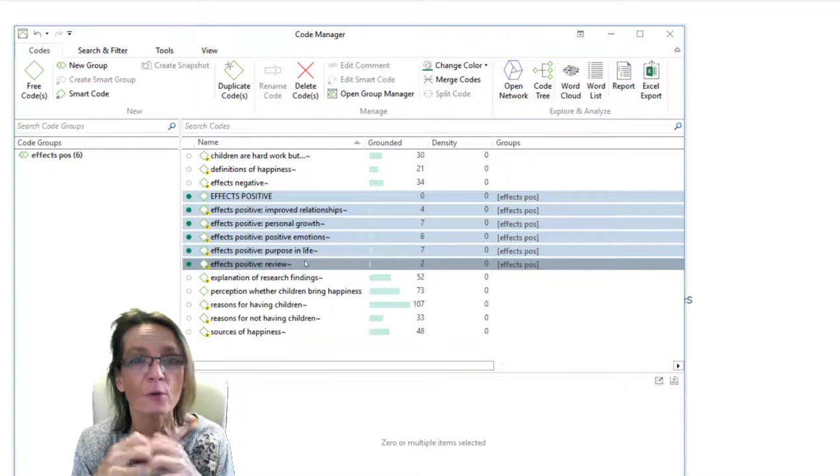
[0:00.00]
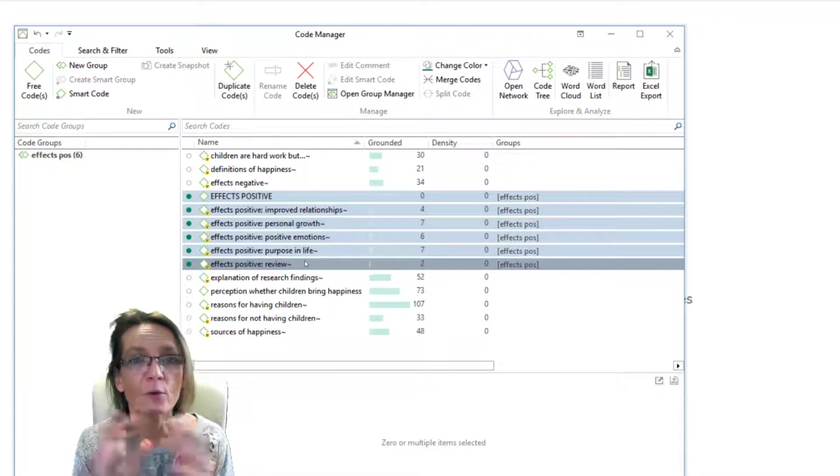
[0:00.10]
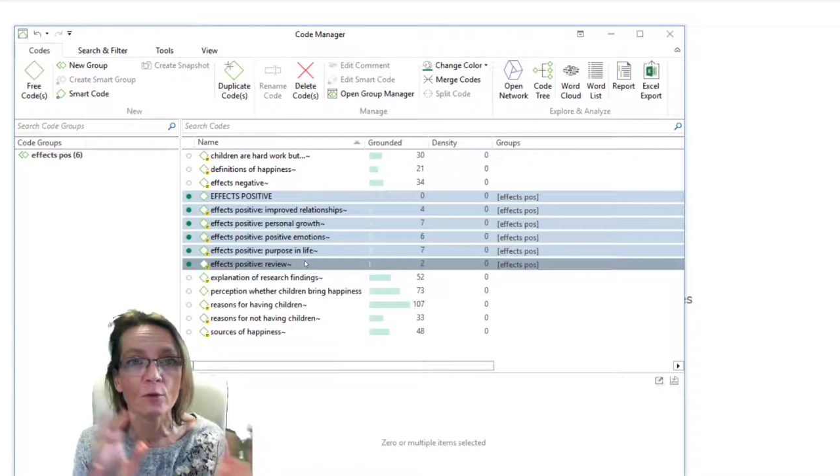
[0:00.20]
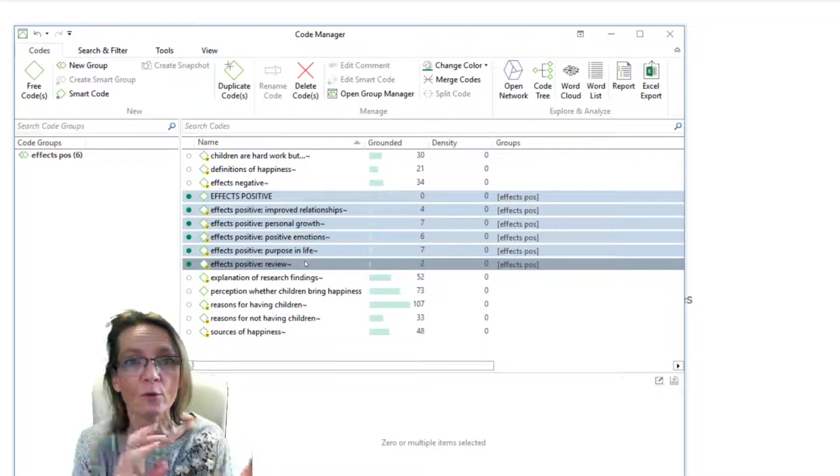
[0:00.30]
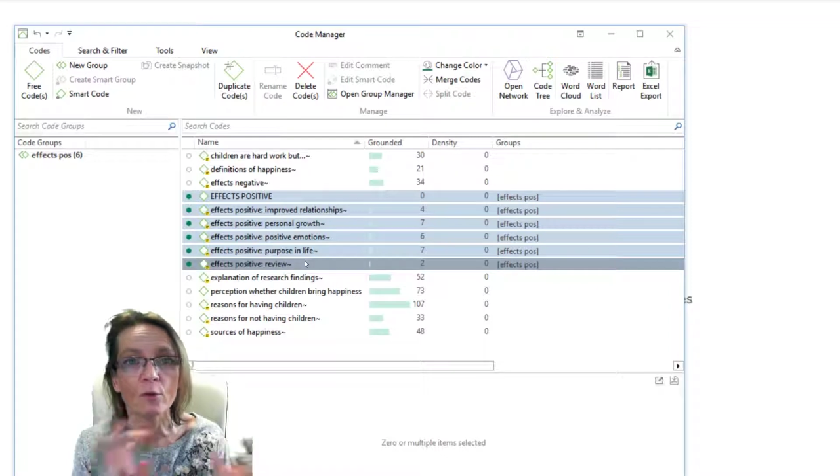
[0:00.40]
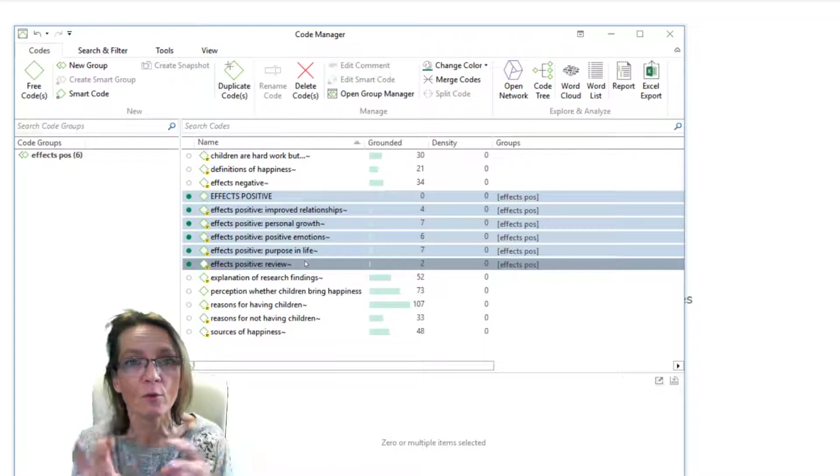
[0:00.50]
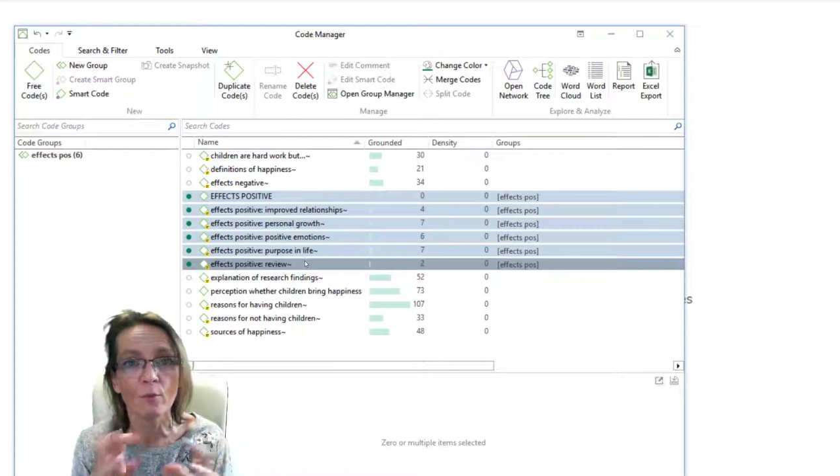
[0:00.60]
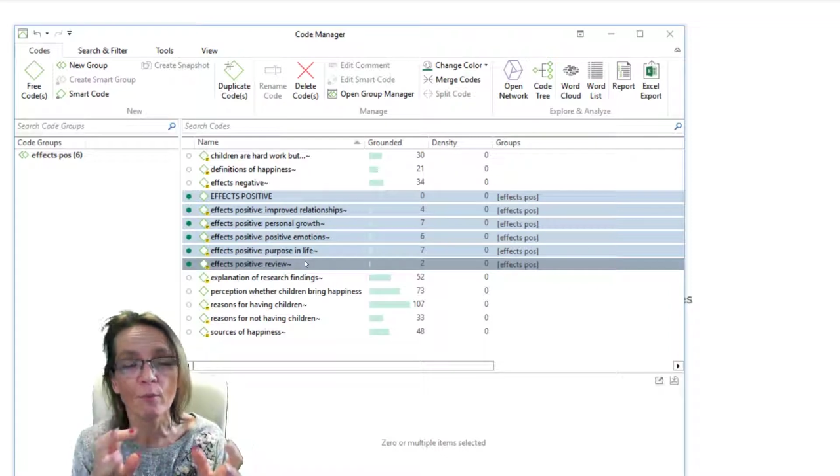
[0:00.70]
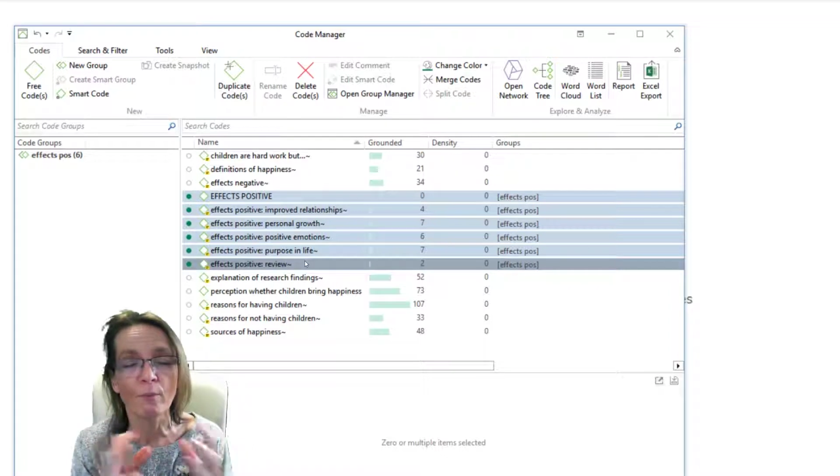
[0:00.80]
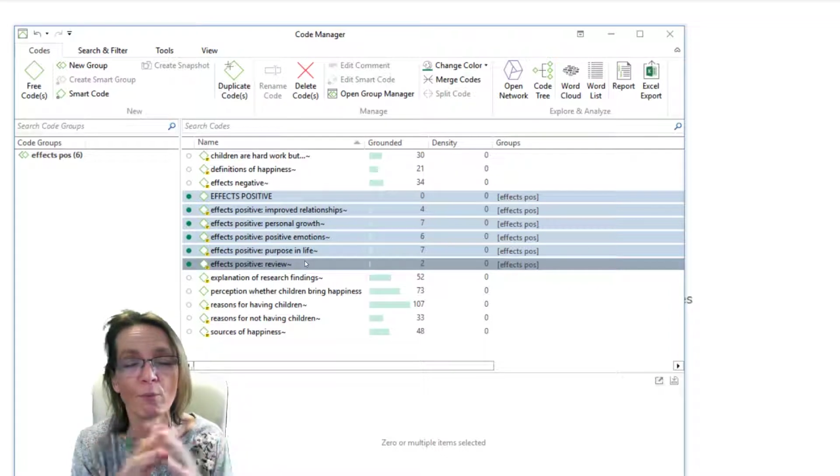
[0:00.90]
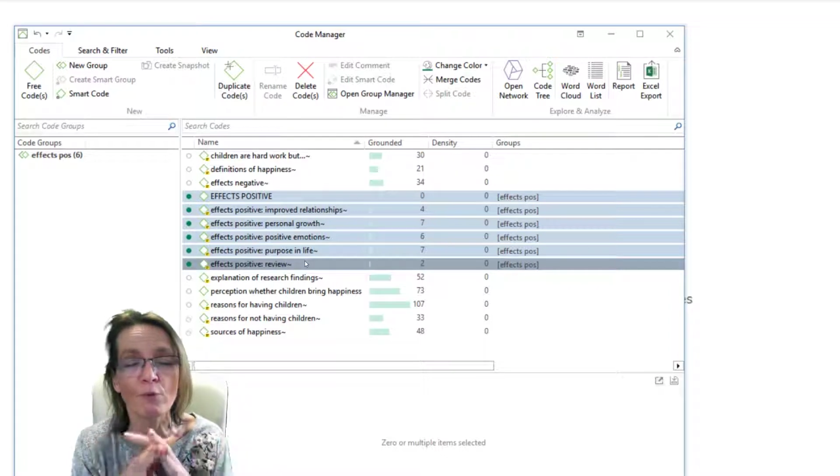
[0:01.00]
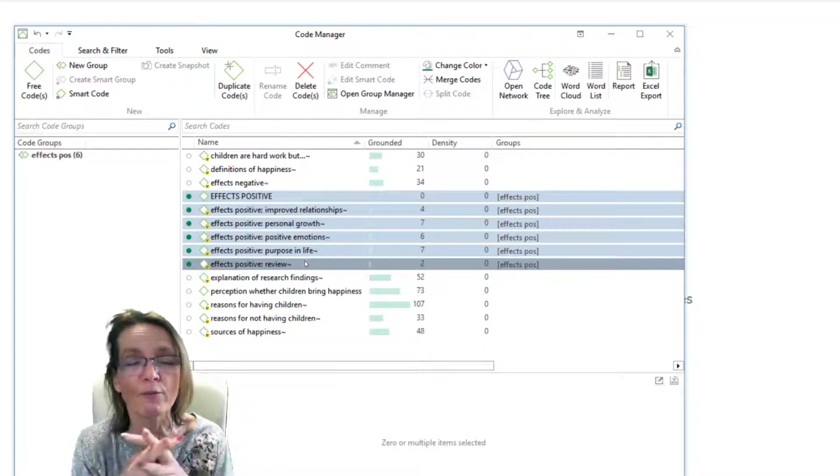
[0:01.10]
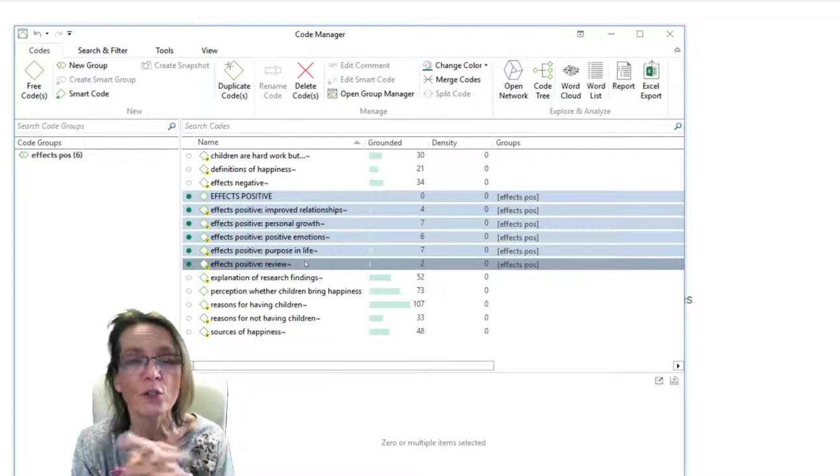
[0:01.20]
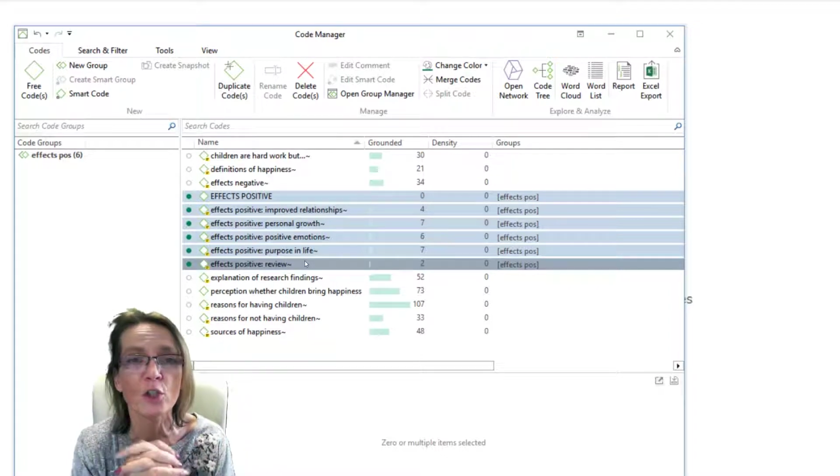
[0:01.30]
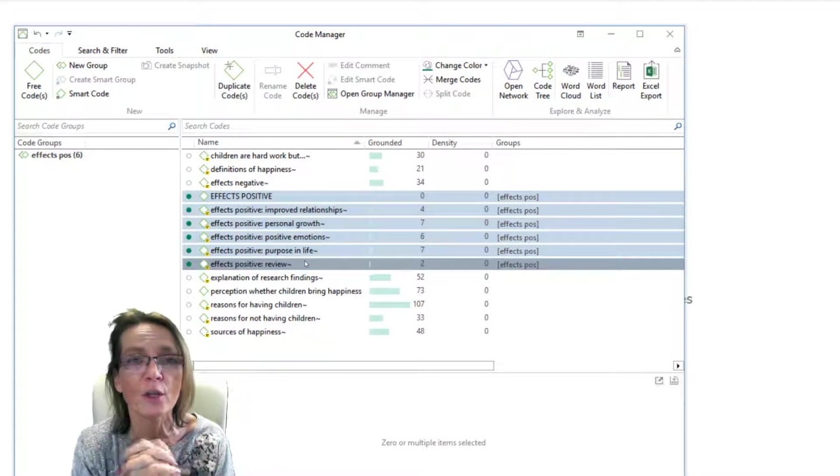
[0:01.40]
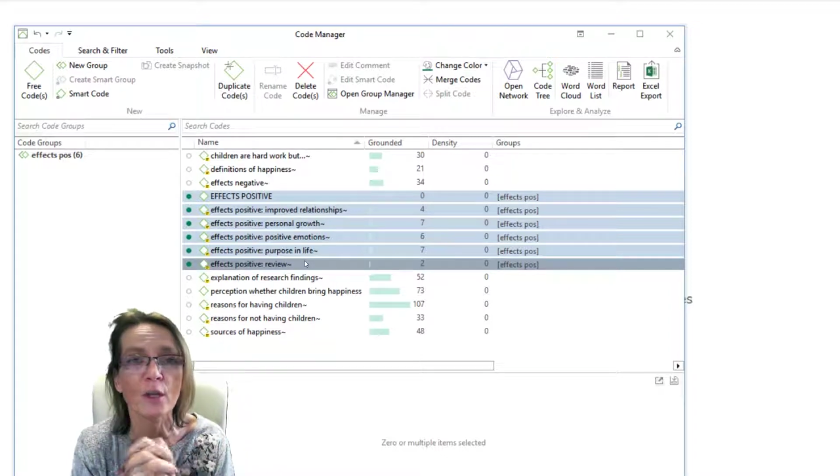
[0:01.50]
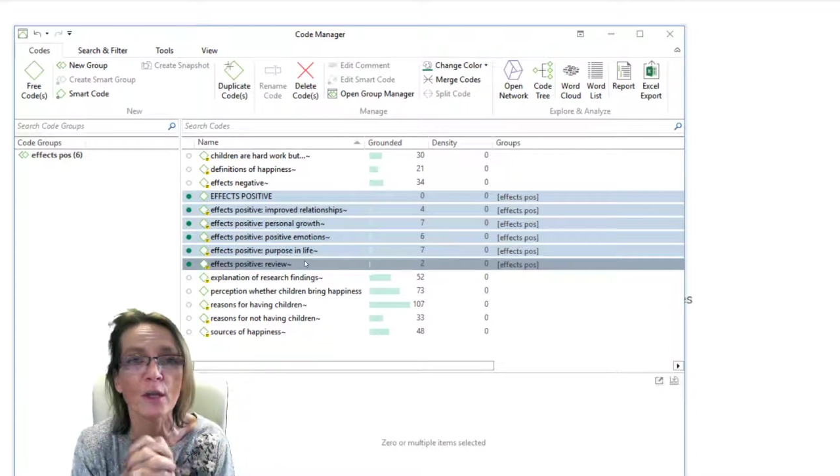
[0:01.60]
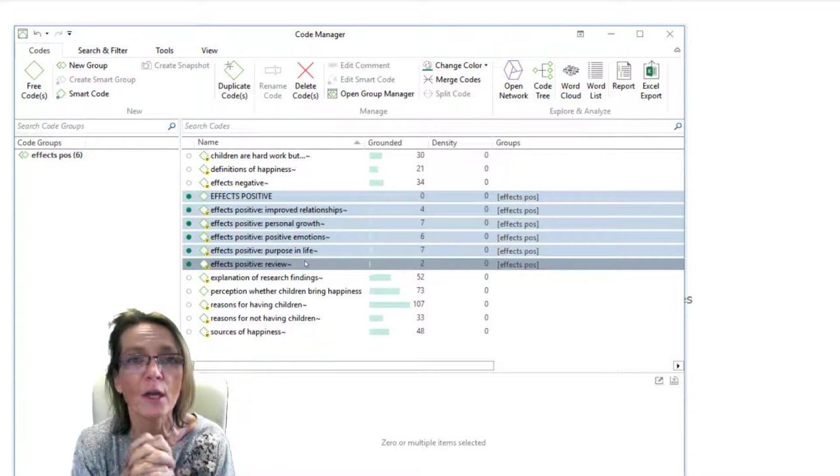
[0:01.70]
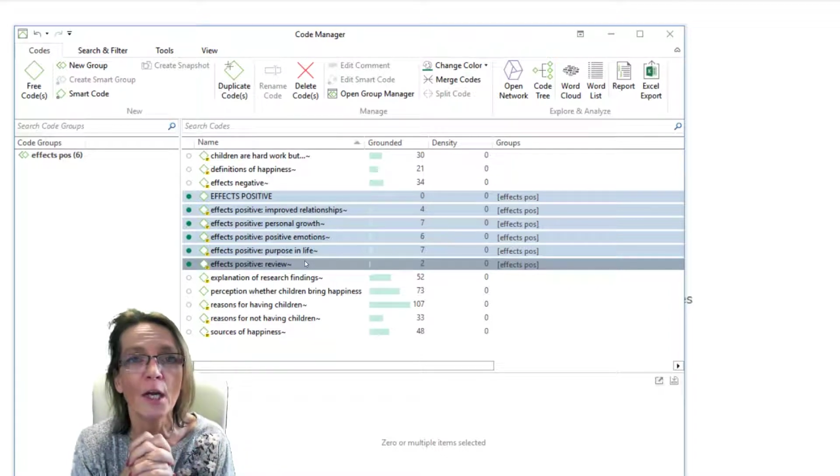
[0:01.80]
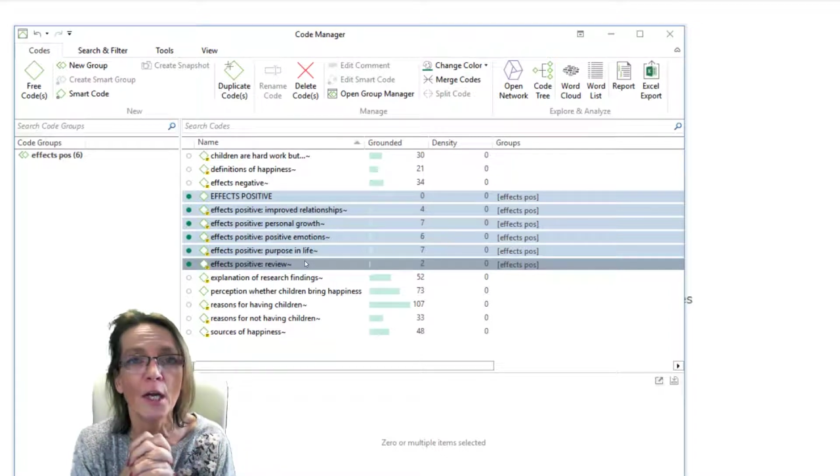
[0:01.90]
to more efficiently
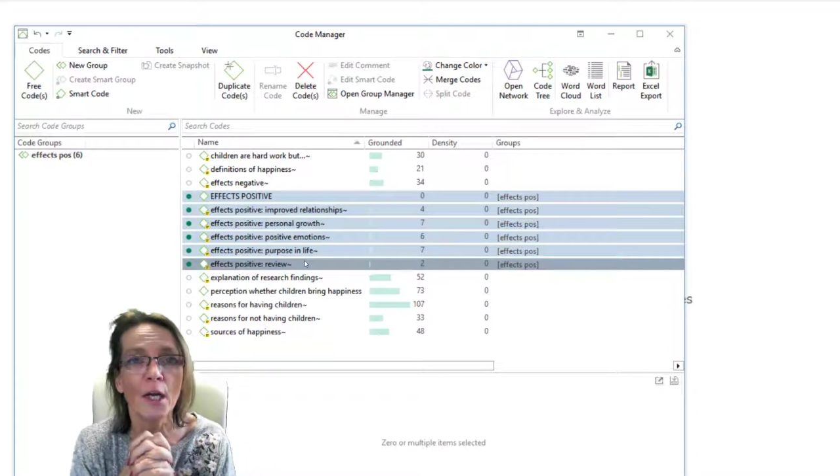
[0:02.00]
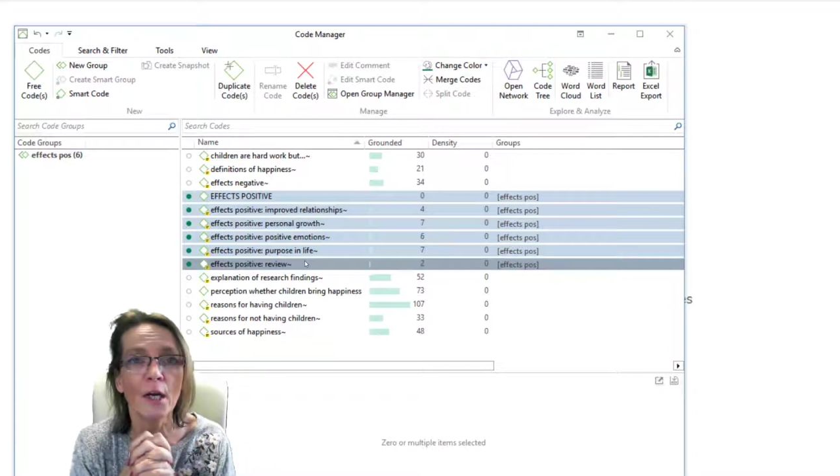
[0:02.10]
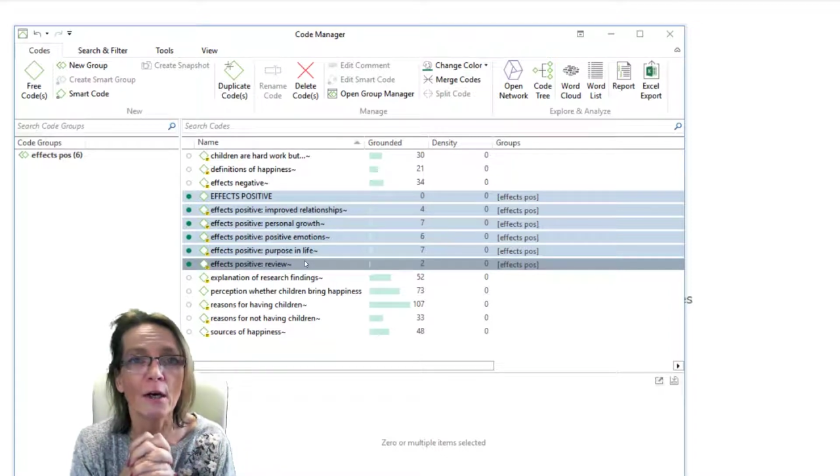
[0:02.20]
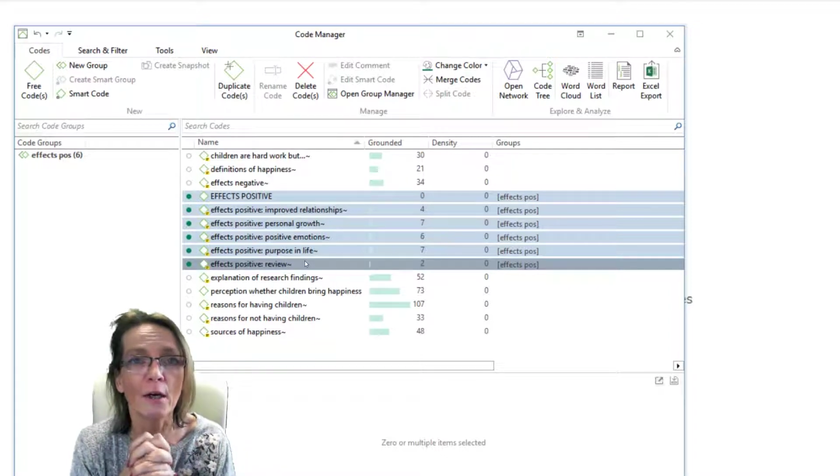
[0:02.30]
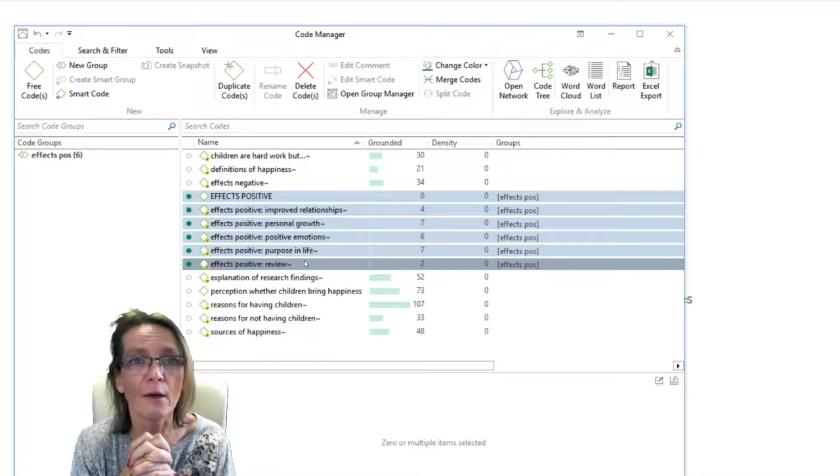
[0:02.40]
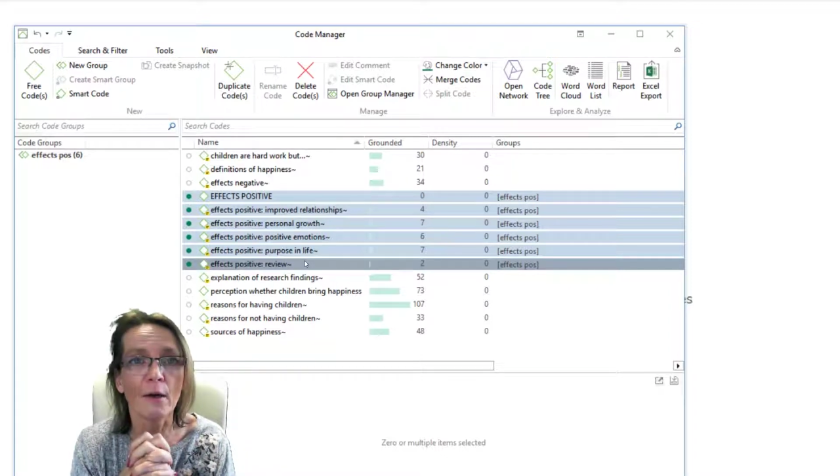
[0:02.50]
kind